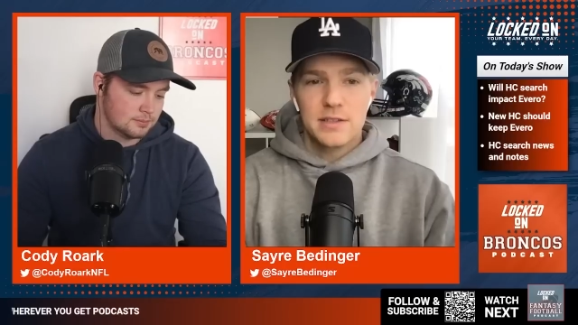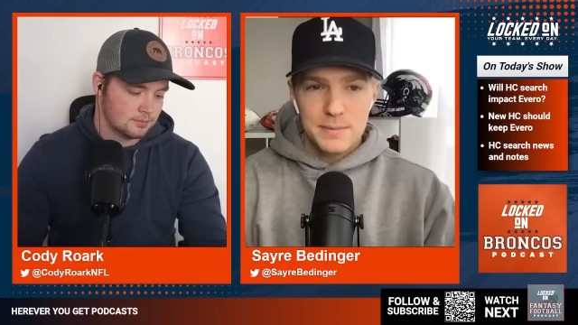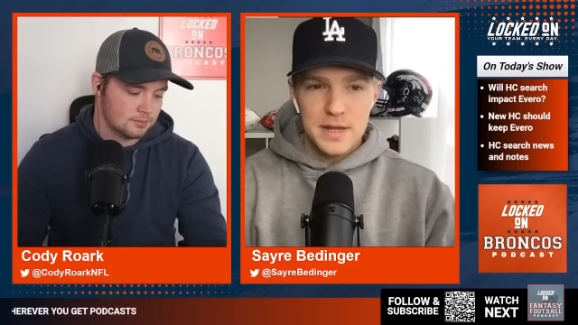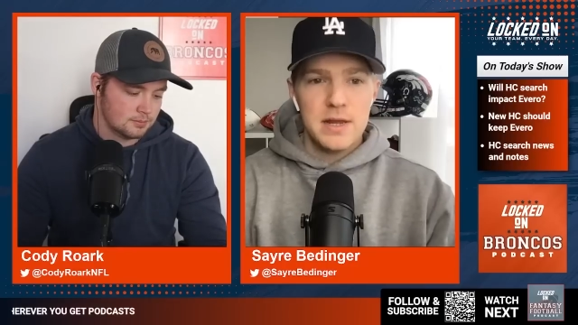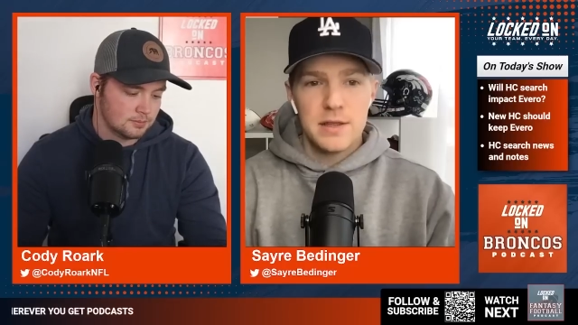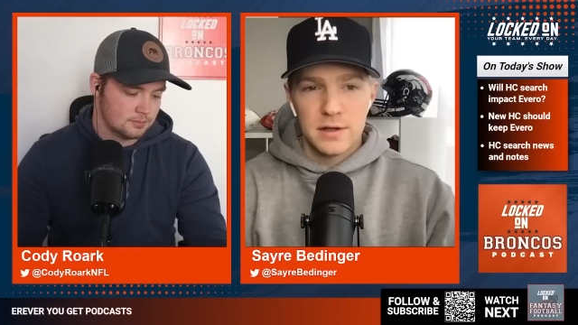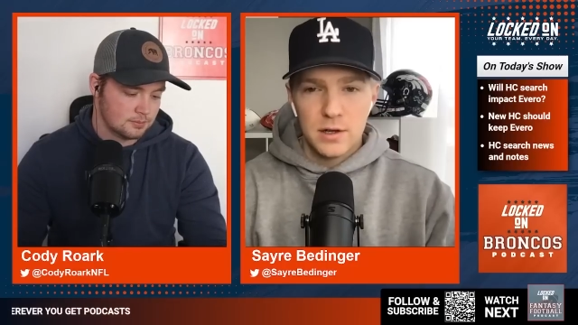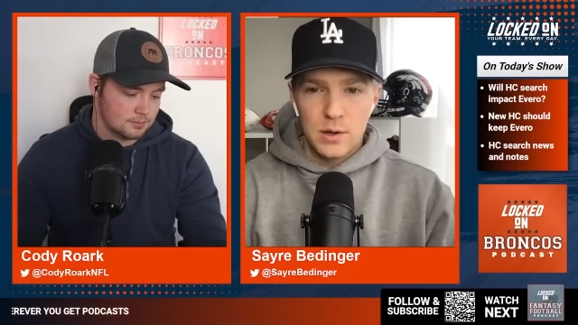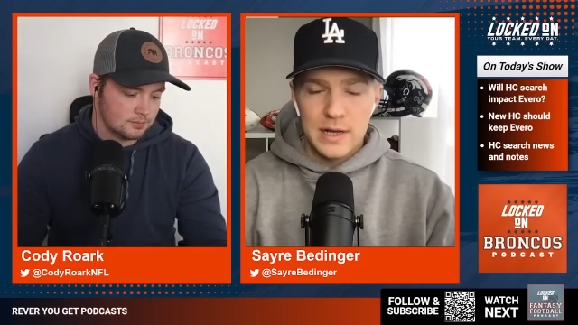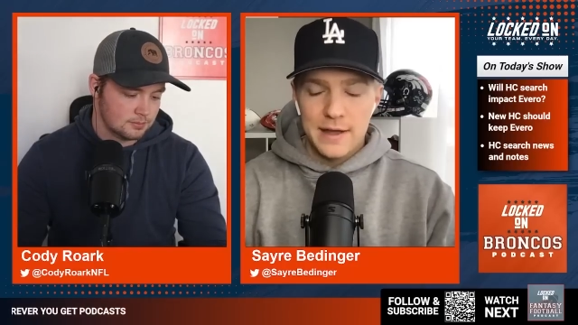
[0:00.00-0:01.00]
Speaker 1: to me either,
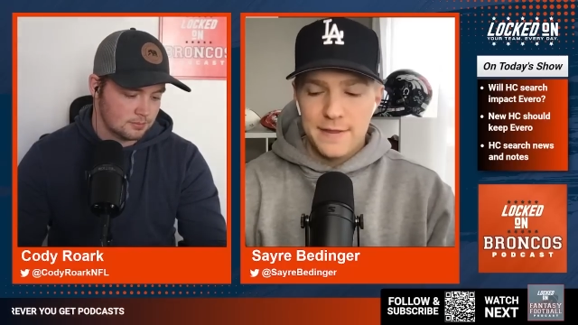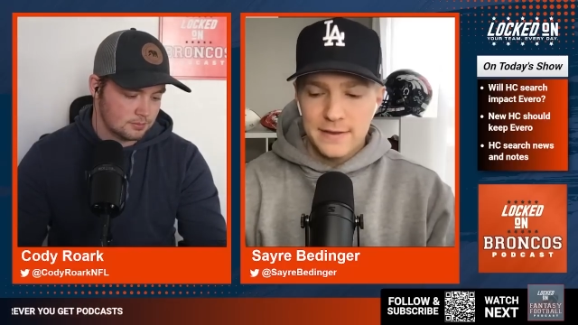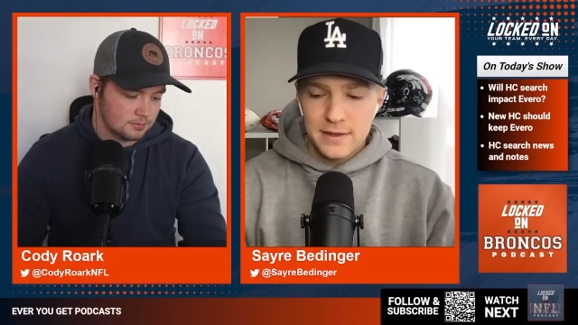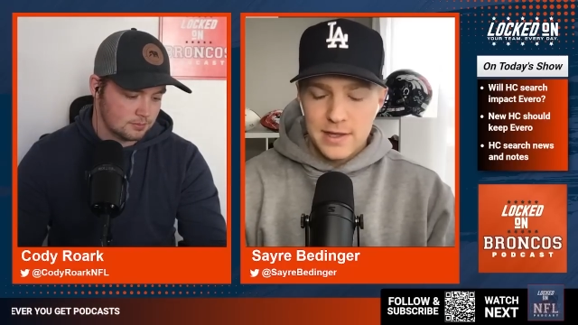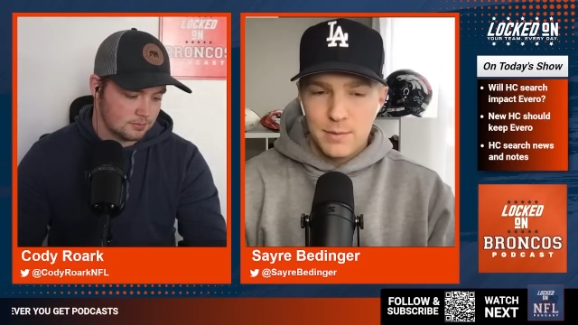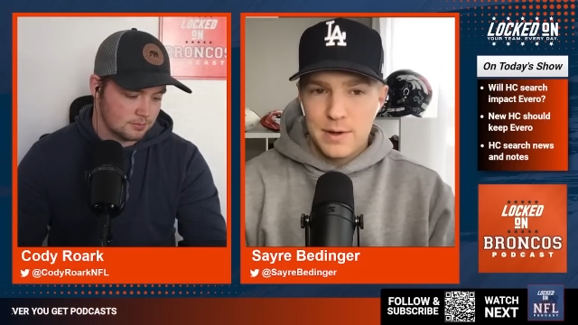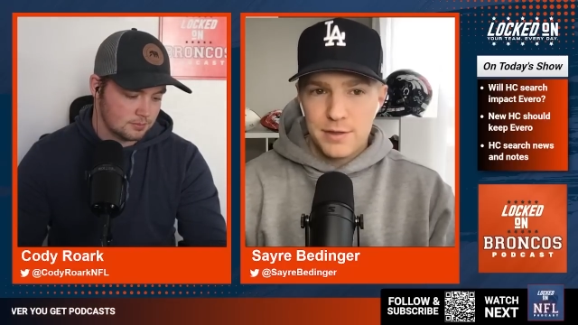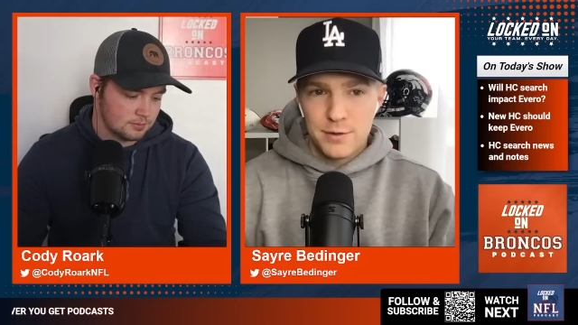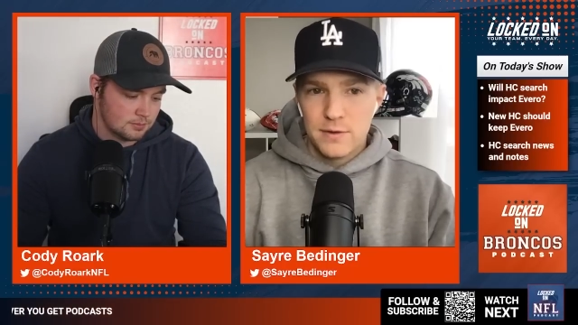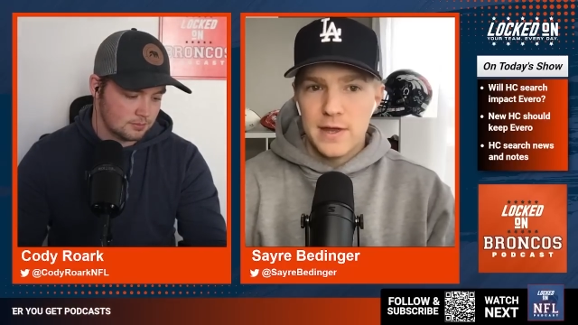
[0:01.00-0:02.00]
Cody. I think that they
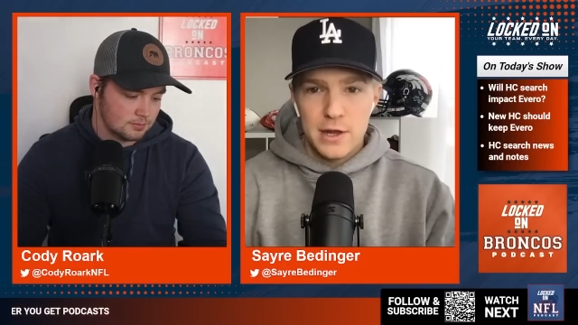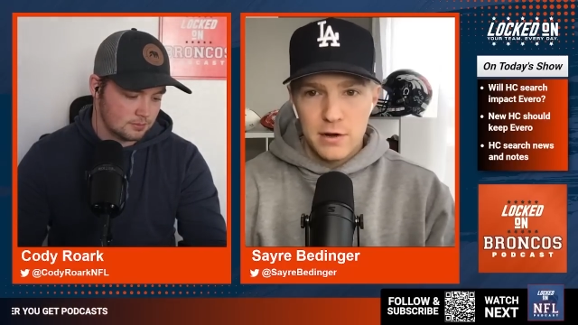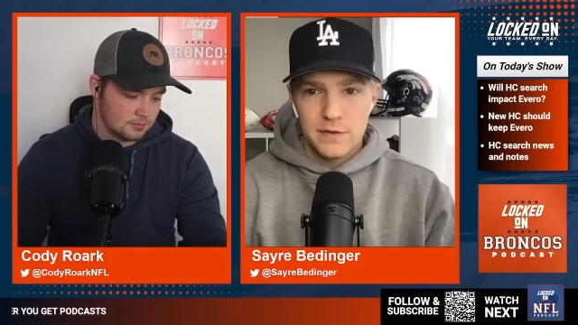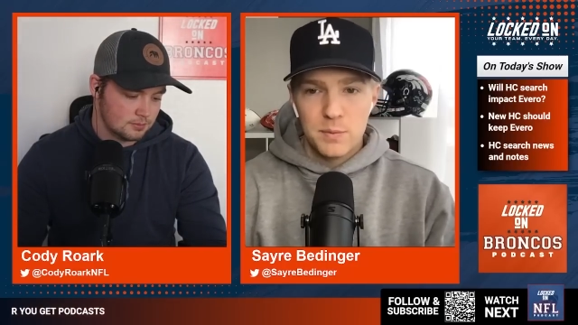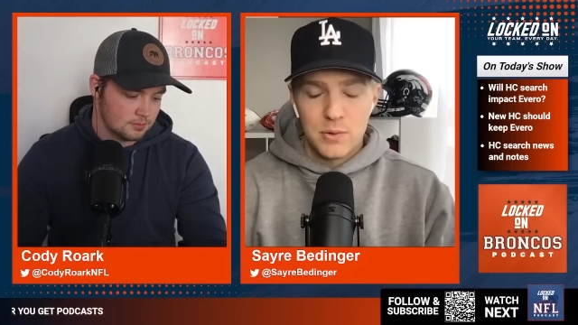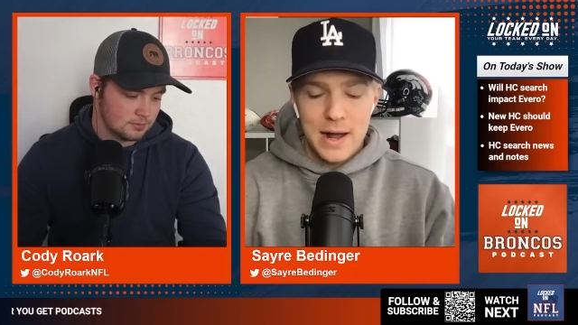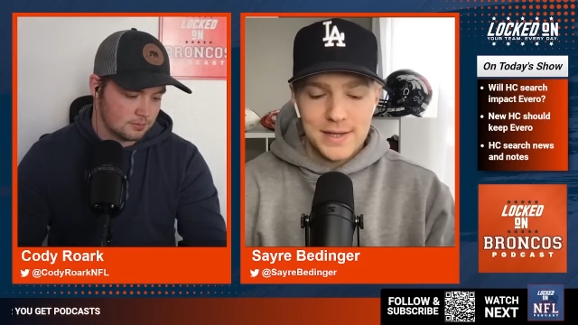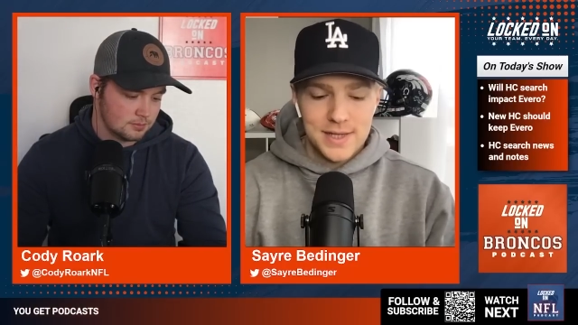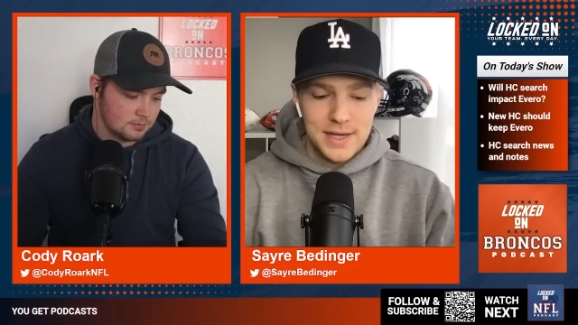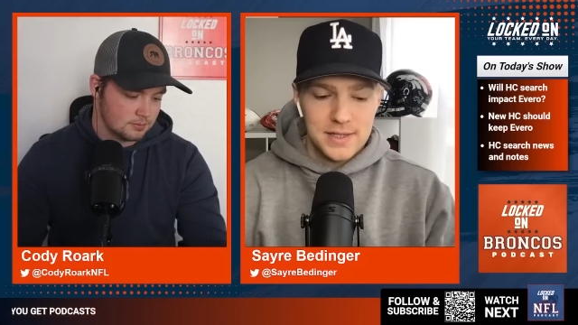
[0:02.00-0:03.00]
went through the interview
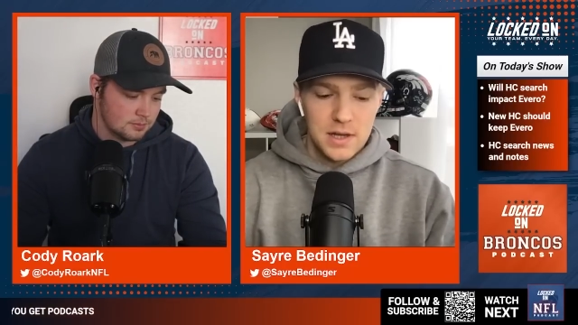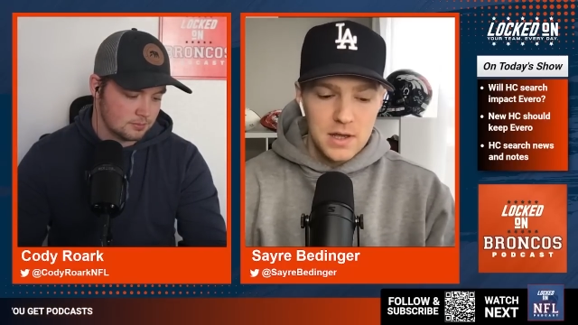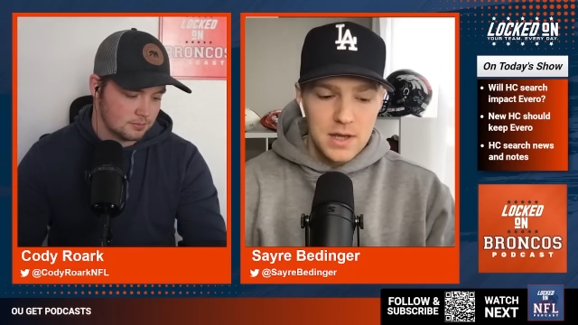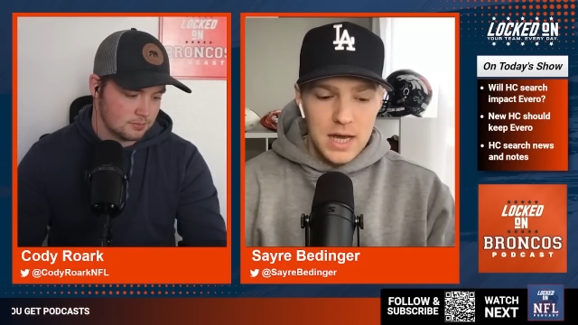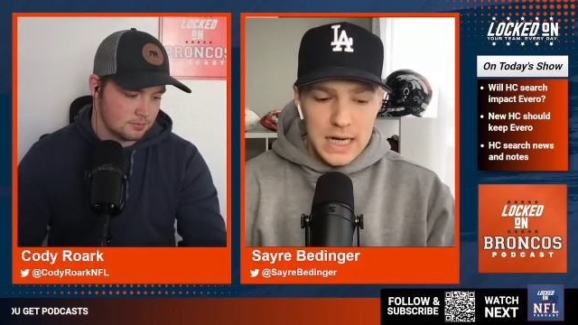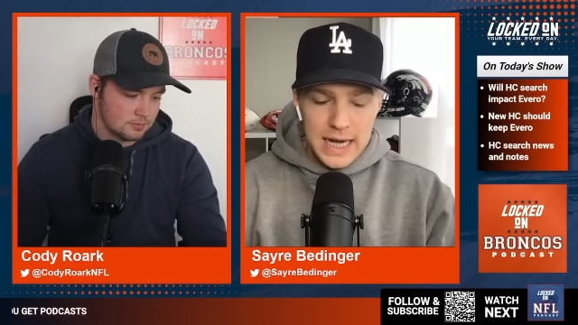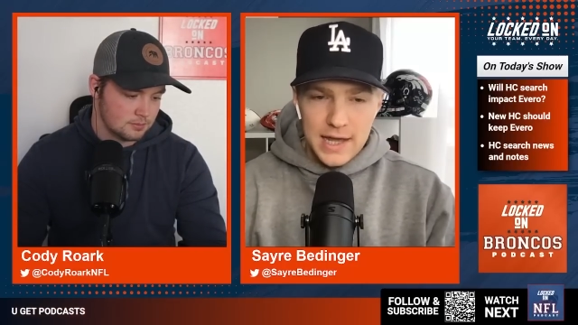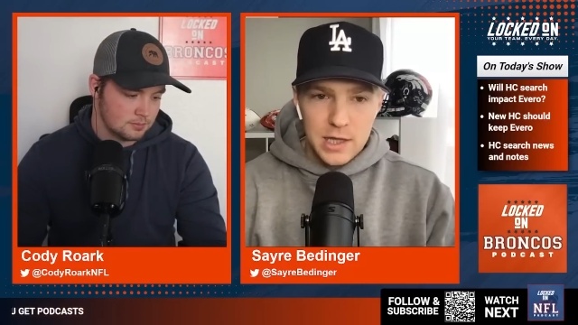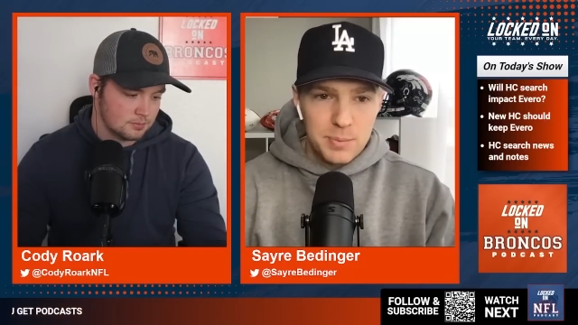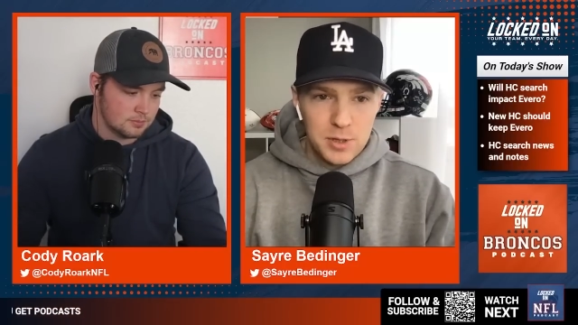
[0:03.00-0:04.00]
process.
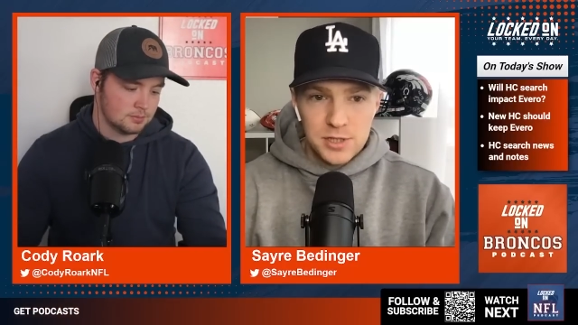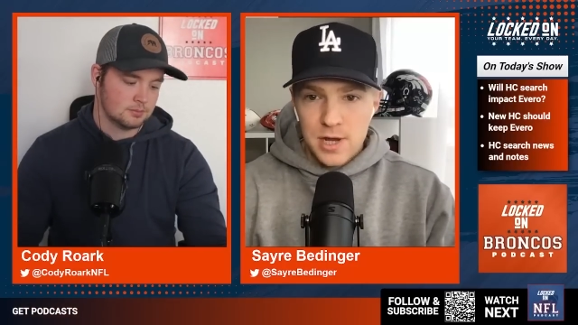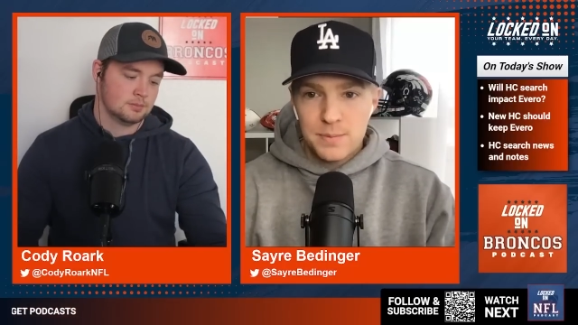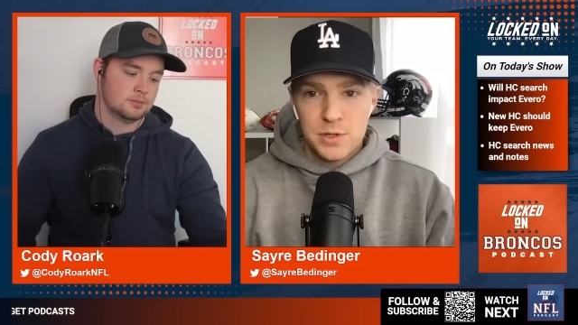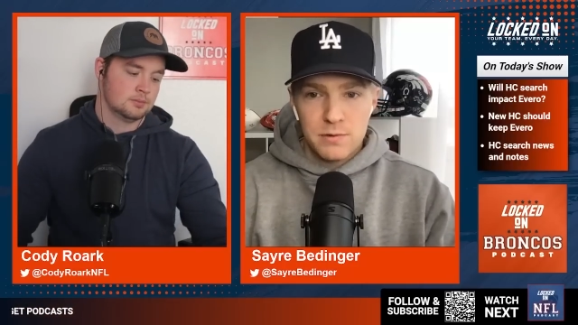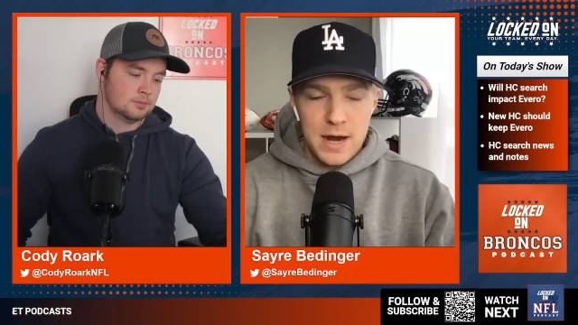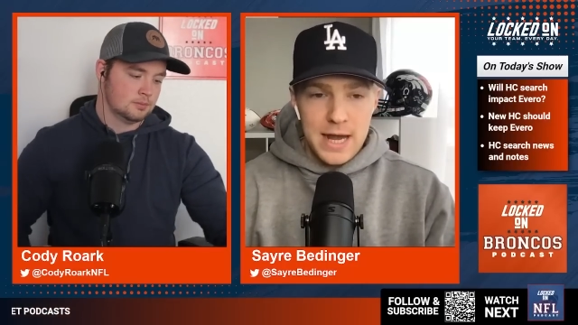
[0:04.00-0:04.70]
Again, the perception right